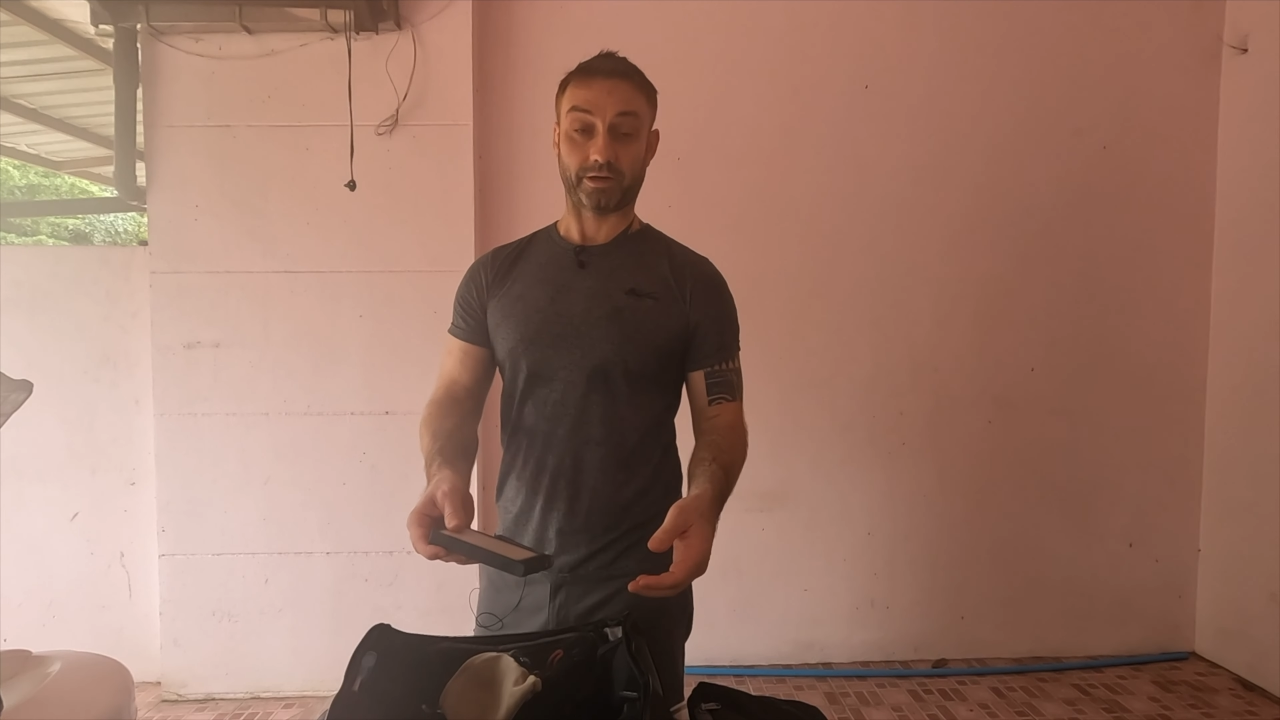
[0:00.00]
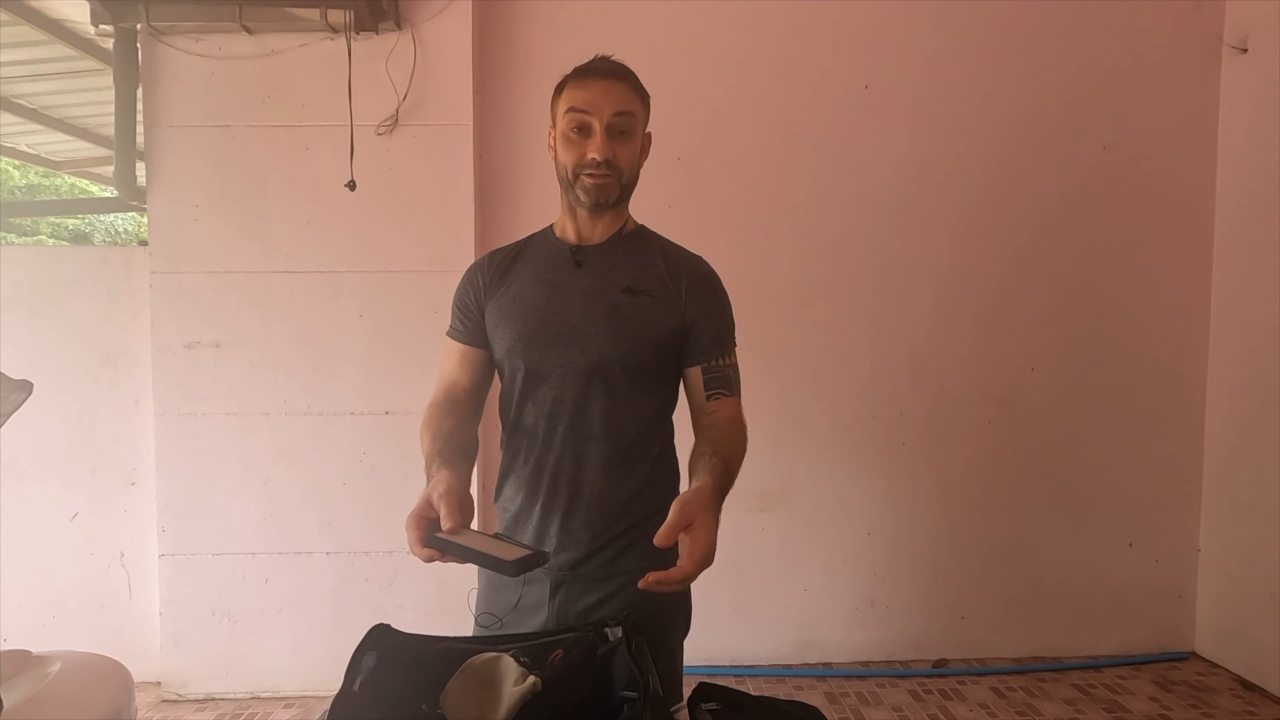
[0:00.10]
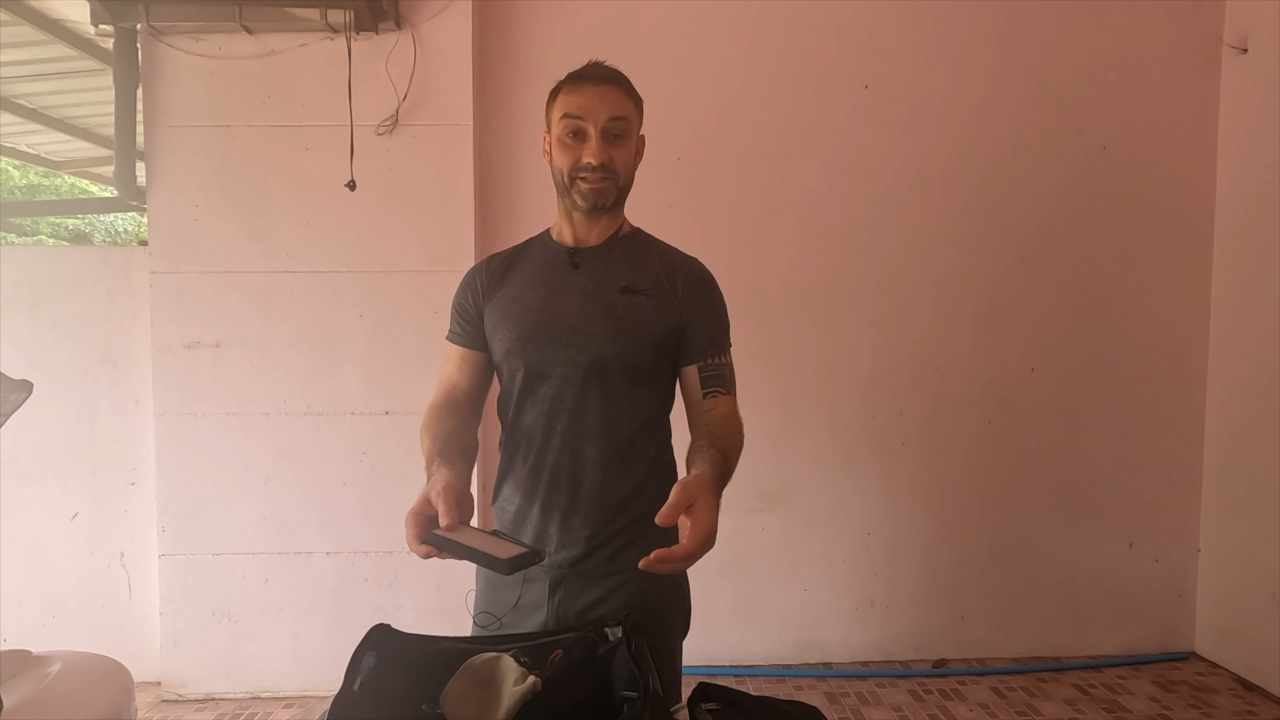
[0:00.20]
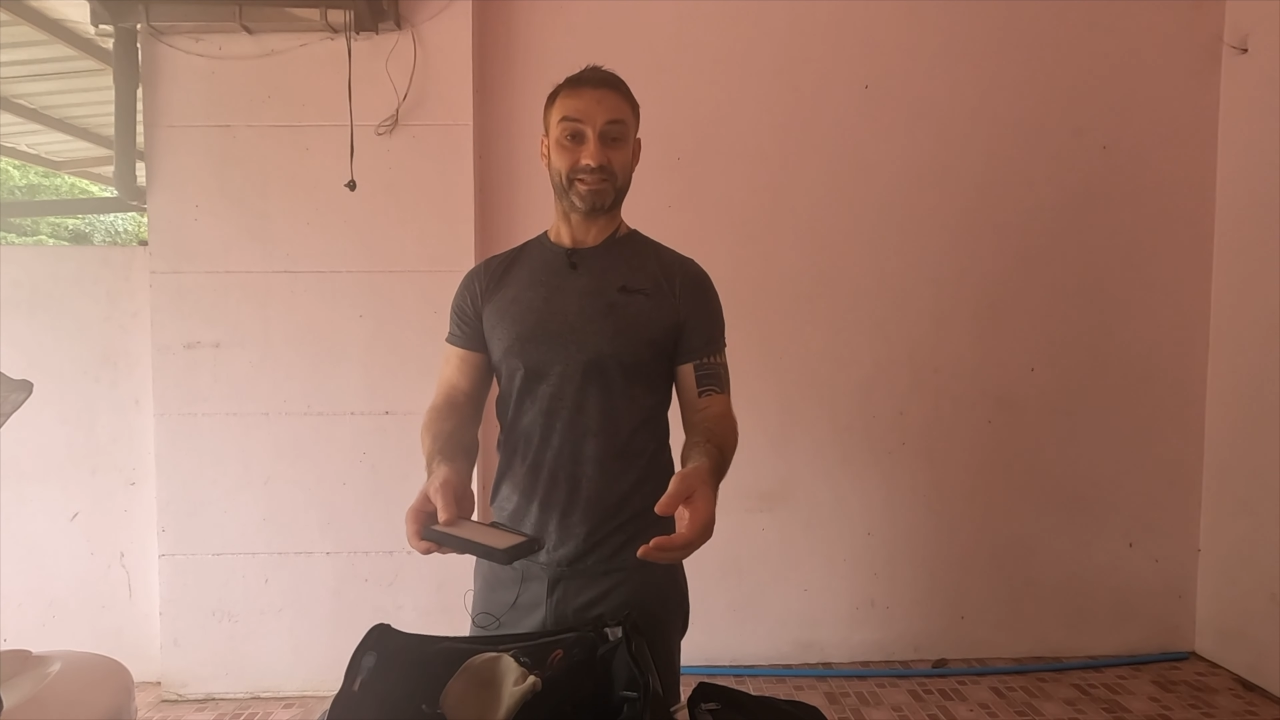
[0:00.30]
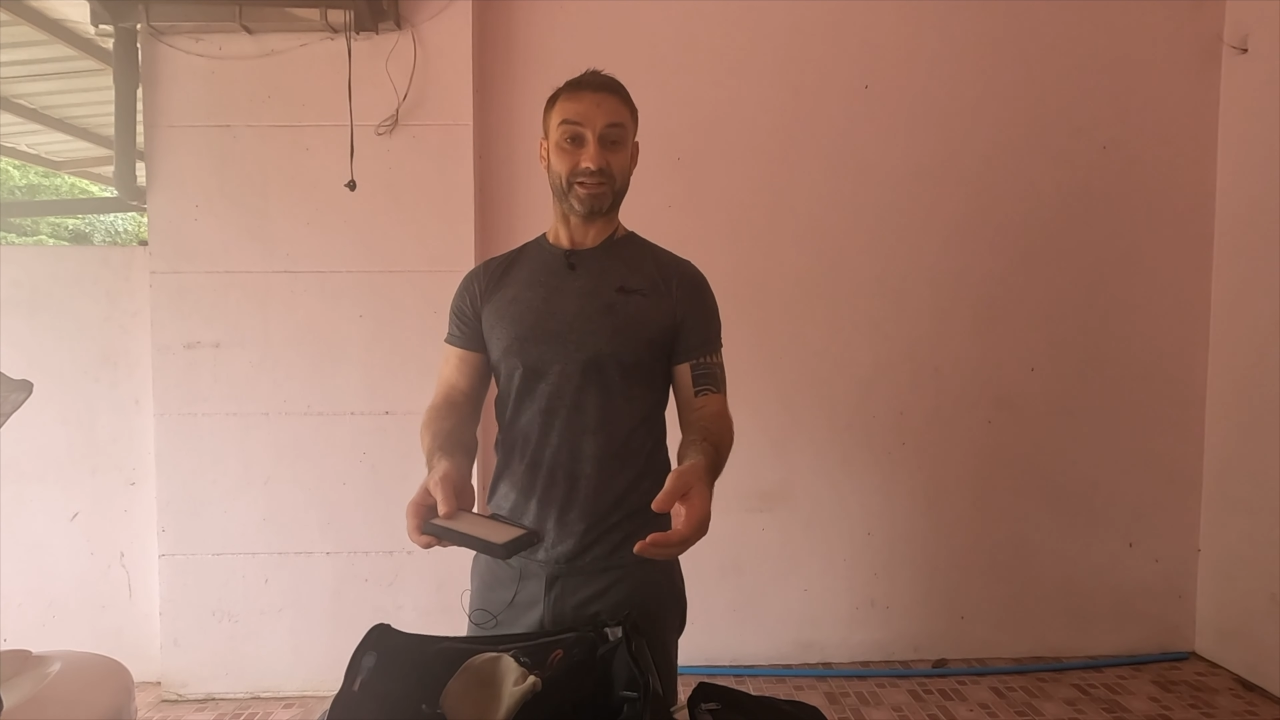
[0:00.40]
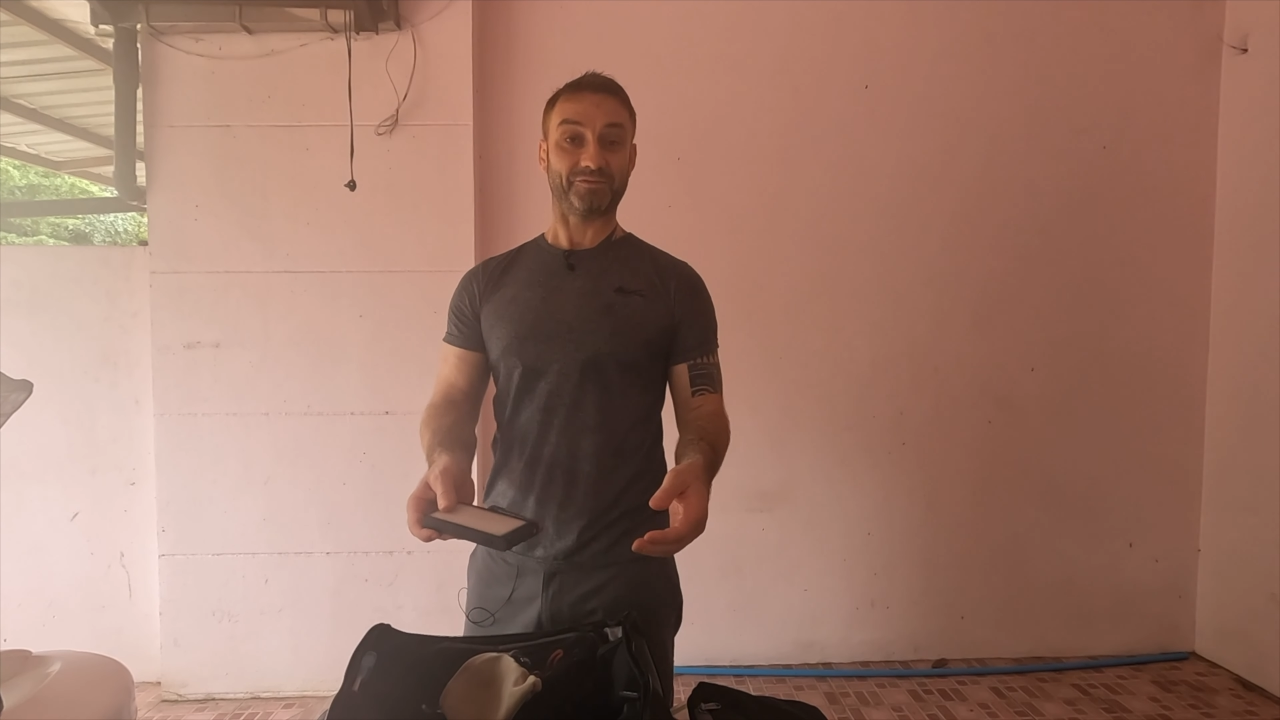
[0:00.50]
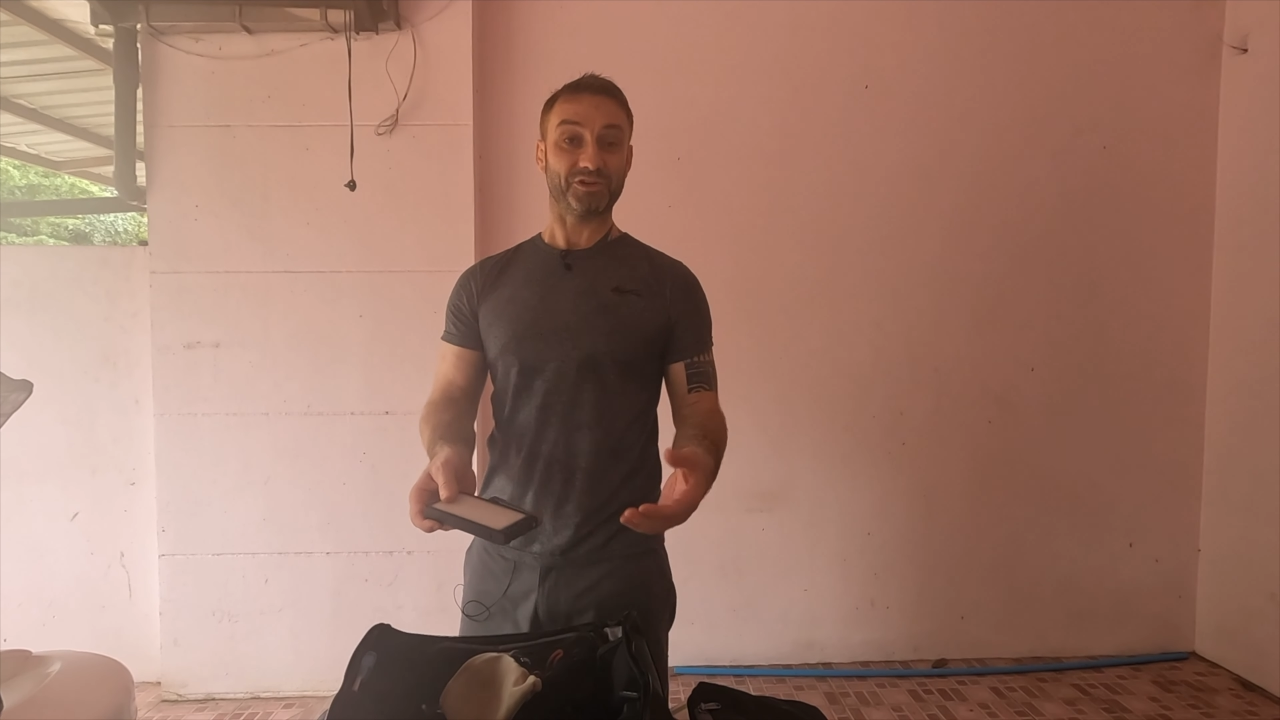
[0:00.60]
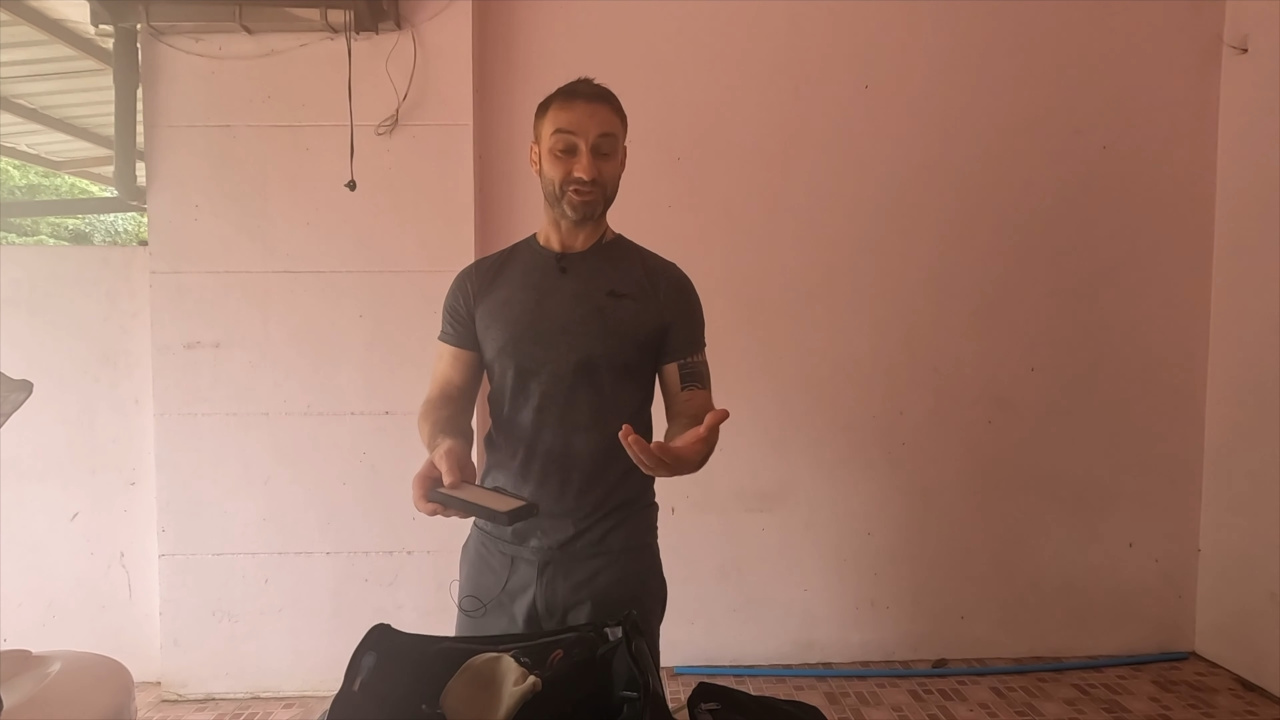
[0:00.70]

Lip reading: stuff you